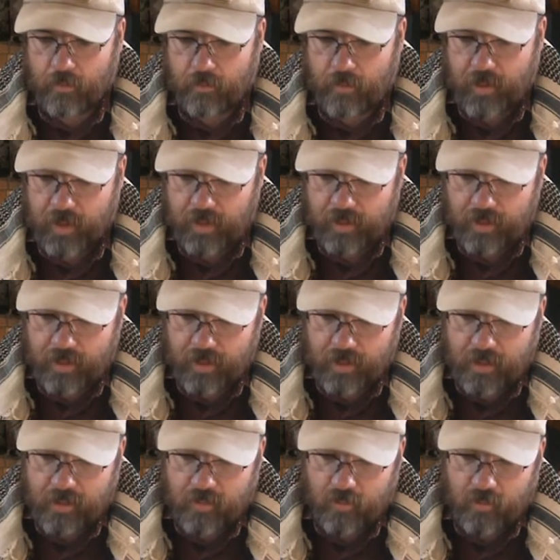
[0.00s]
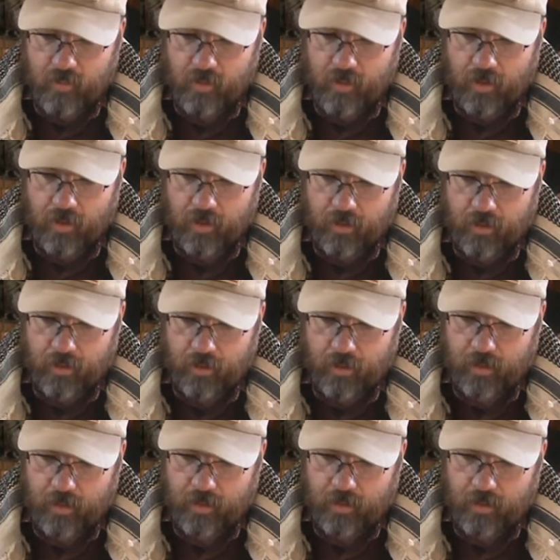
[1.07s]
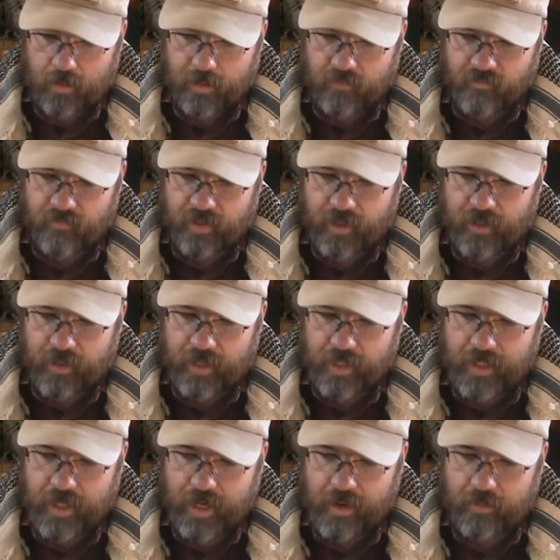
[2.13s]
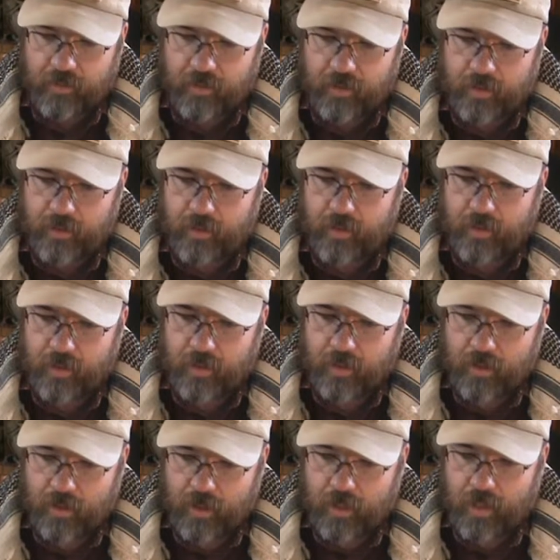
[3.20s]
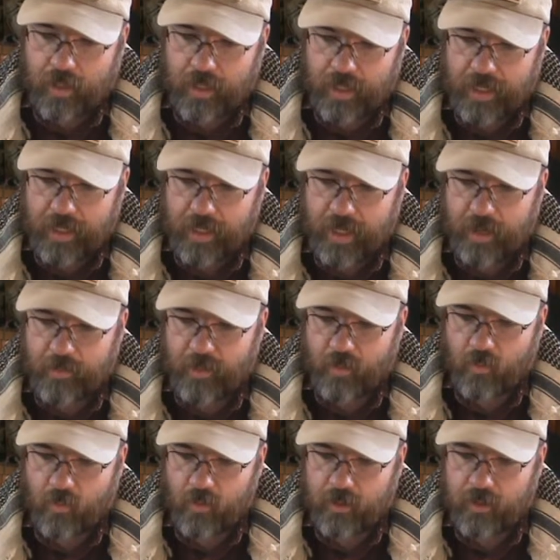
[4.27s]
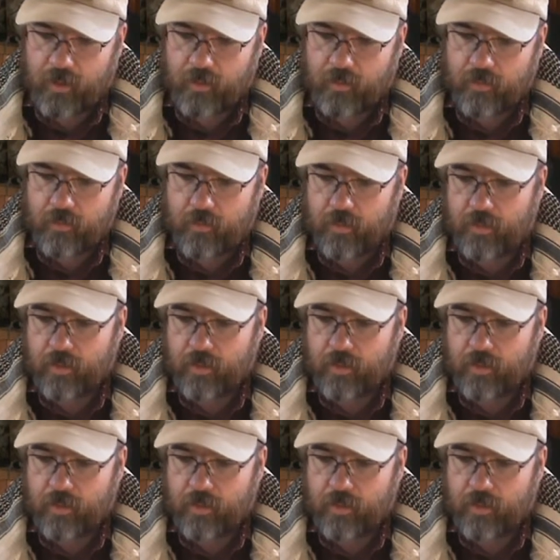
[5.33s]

But it does work. It's just figuring it out. Again, I'm going to warn you,